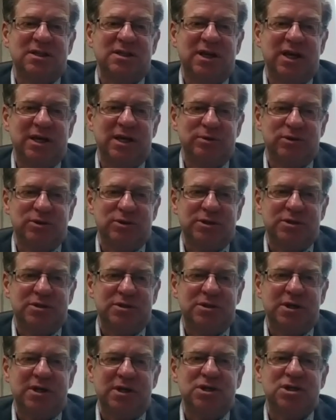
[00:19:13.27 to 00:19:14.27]
language
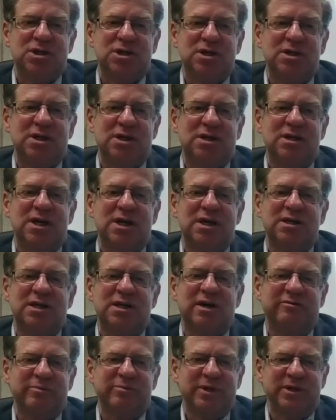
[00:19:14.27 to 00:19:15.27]
legislation and, and
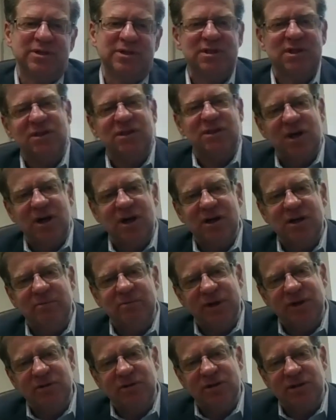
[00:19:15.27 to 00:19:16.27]
governments that talk
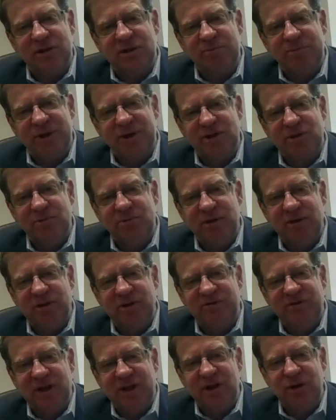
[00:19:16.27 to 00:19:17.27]
about uh, the possibility
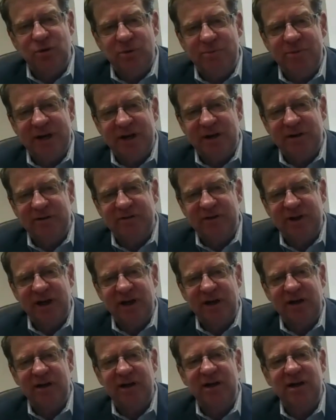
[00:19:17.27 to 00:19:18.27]
of taking Quebec out of
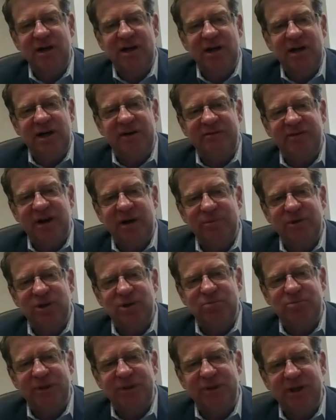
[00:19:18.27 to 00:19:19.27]
Canada have come
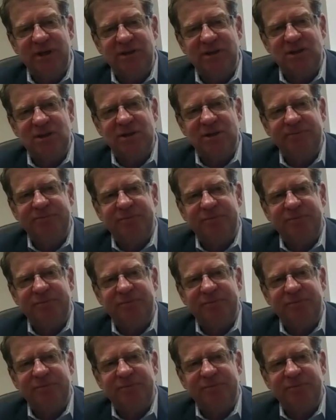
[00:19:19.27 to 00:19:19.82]
into place,